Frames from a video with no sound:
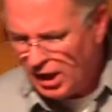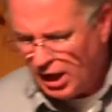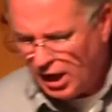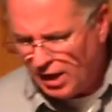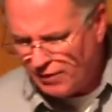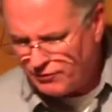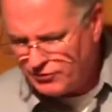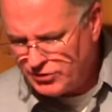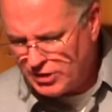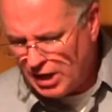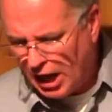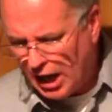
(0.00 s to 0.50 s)

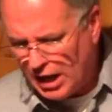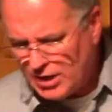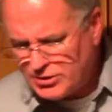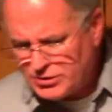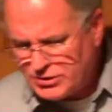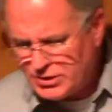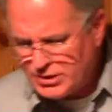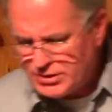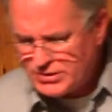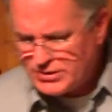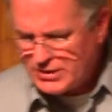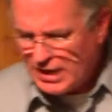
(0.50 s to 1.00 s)
of God's
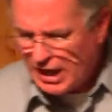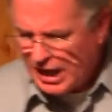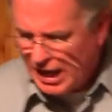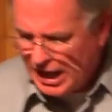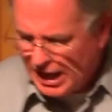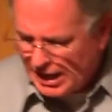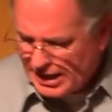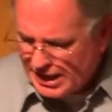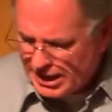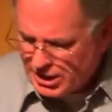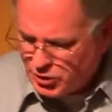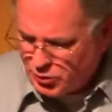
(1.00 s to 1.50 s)

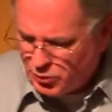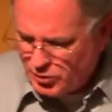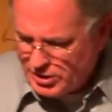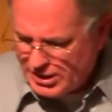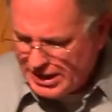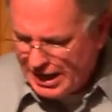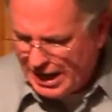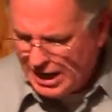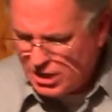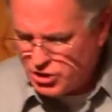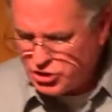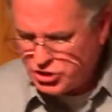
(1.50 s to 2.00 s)
design and
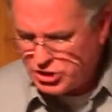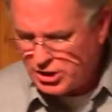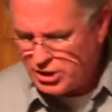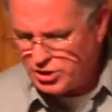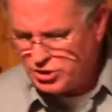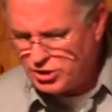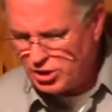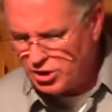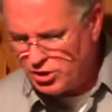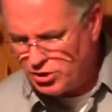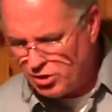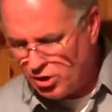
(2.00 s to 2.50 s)
creation
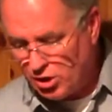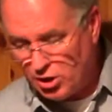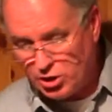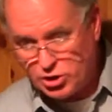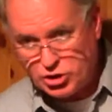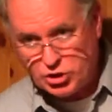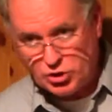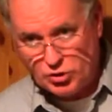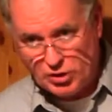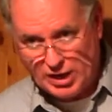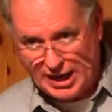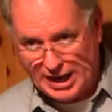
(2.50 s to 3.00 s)
to
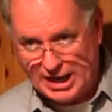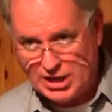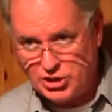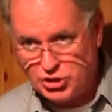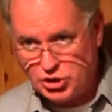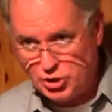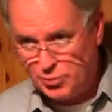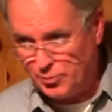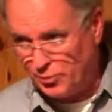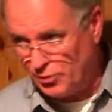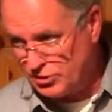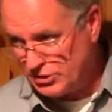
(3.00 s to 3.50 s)
nurture and
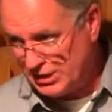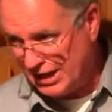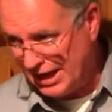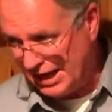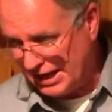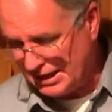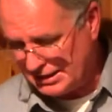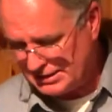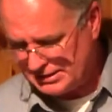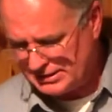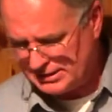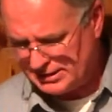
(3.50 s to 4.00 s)
to
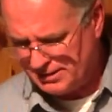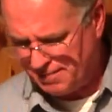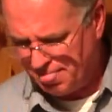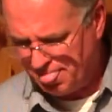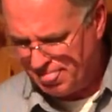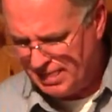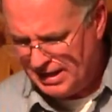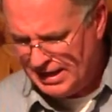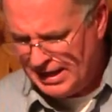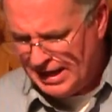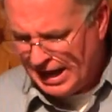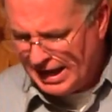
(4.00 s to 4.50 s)
protect.
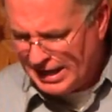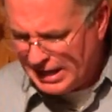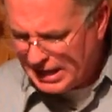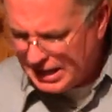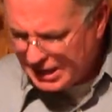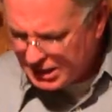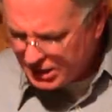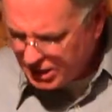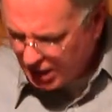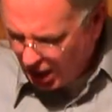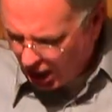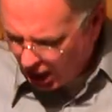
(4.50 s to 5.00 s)
And it
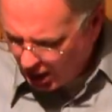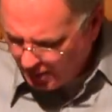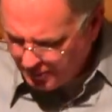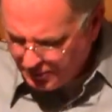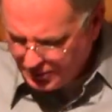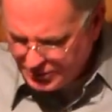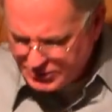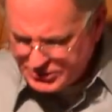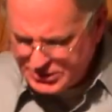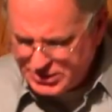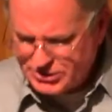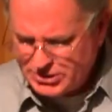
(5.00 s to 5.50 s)

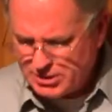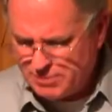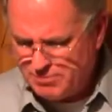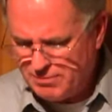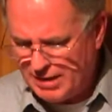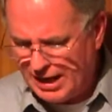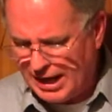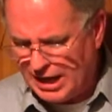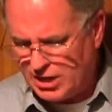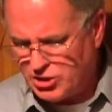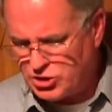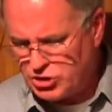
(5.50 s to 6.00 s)
encompasses the
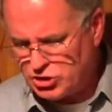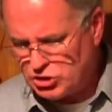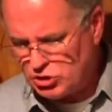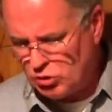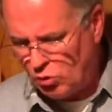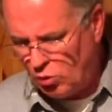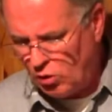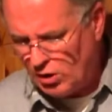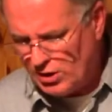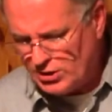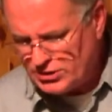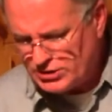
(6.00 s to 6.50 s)
man's
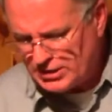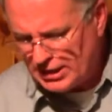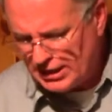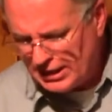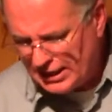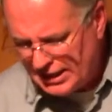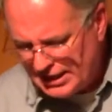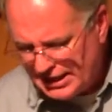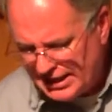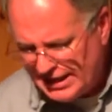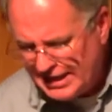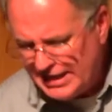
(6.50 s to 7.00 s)
choice to
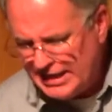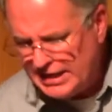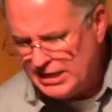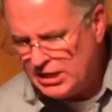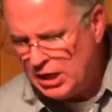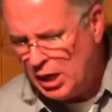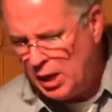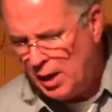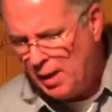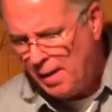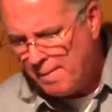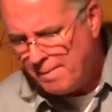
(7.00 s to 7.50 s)
lead,
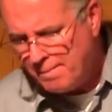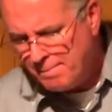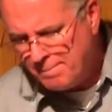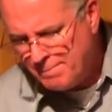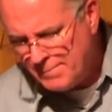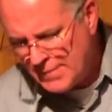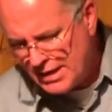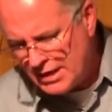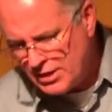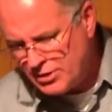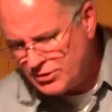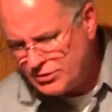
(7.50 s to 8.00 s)

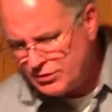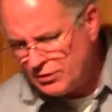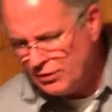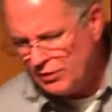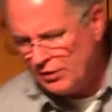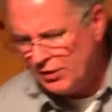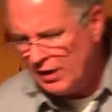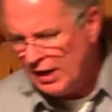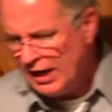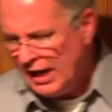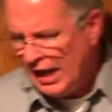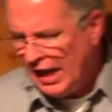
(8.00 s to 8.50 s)

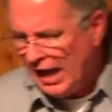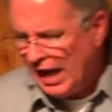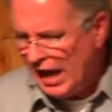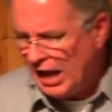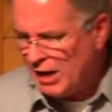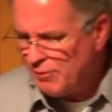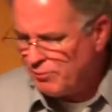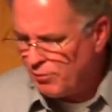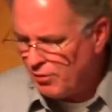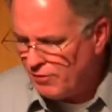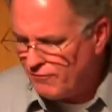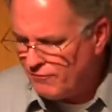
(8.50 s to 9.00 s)
mentor,
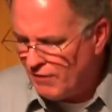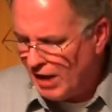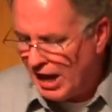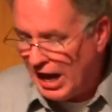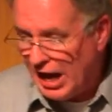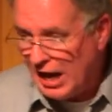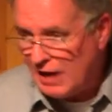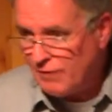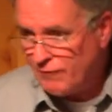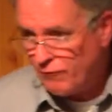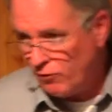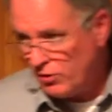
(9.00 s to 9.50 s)
and
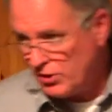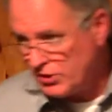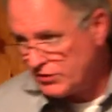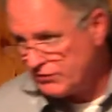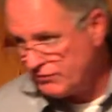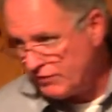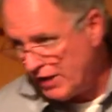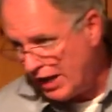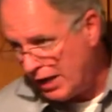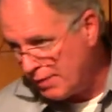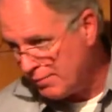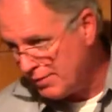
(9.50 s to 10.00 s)
provide for his
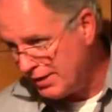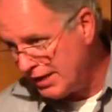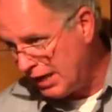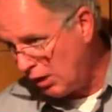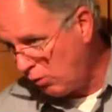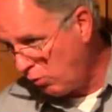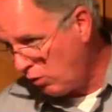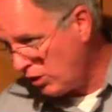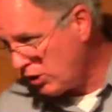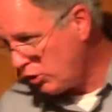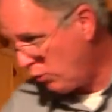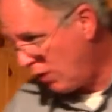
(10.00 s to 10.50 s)
family. Now,
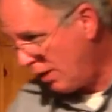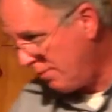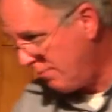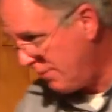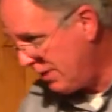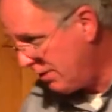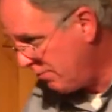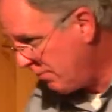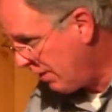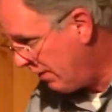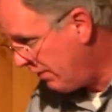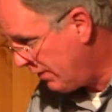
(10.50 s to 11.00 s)
what do I
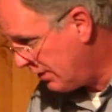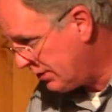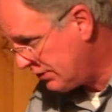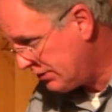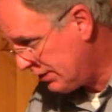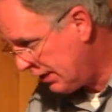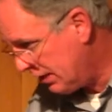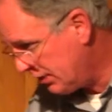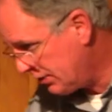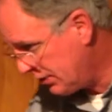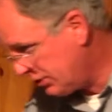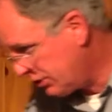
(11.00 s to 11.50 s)
mean by these things?